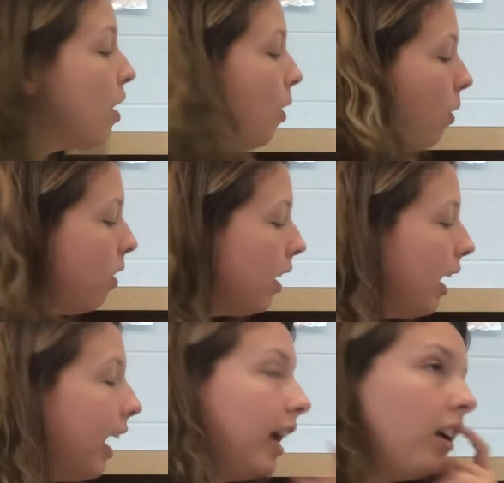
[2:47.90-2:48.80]
Or
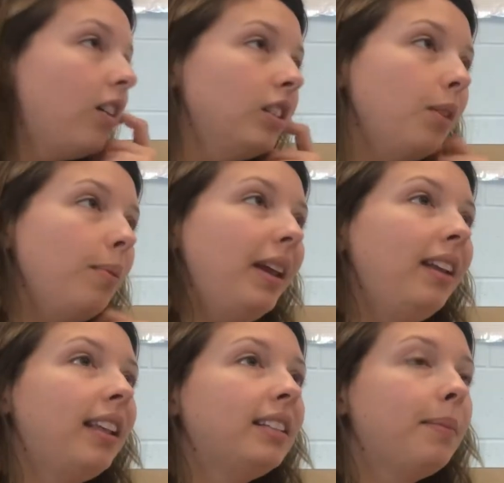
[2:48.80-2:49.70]
it could also
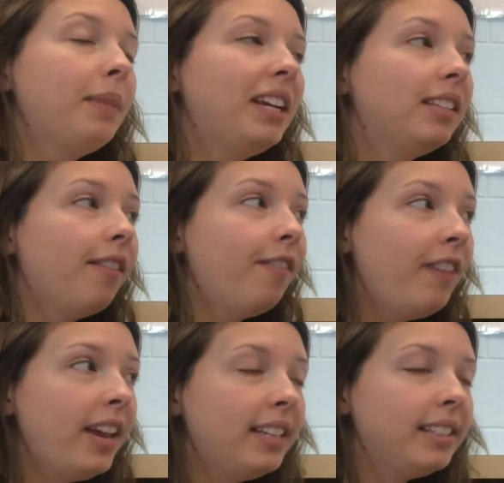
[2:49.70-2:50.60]
mean that something is
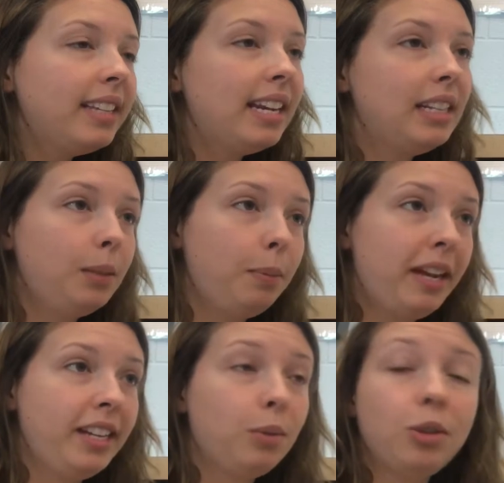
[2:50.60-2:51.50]
fixed in its
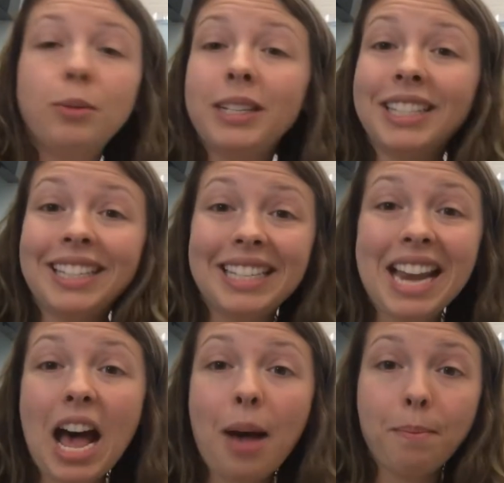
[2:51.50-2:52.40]
place, which means it's
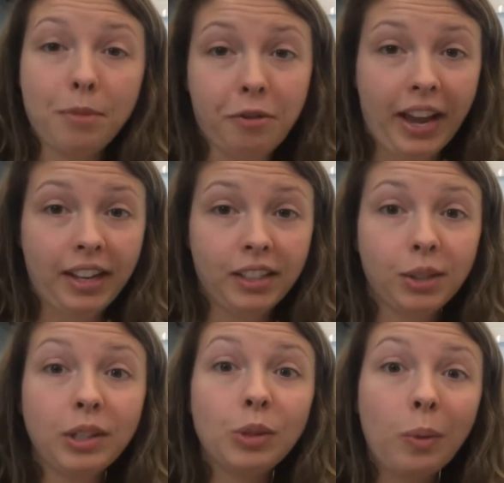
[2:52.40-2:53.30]
not moving. So
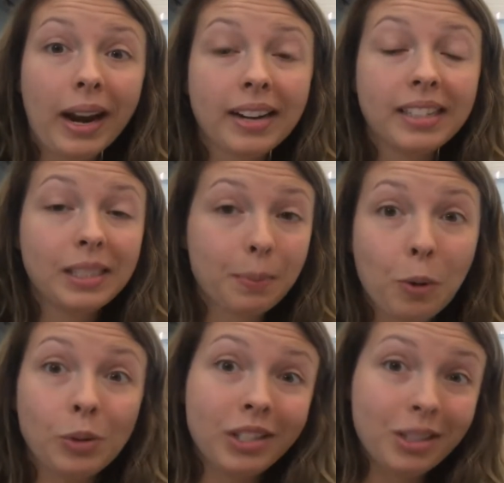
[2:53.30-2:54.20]
it's where it's
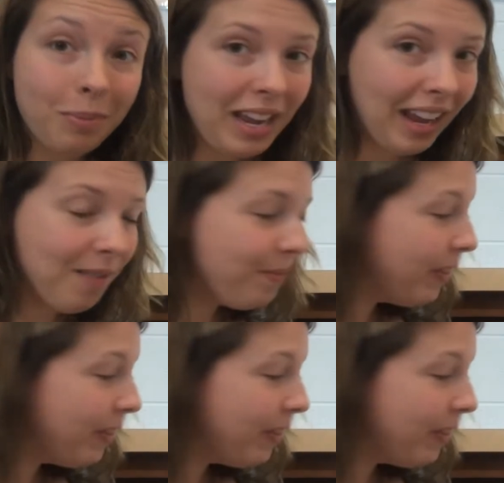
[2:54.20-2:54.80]
supposed to be.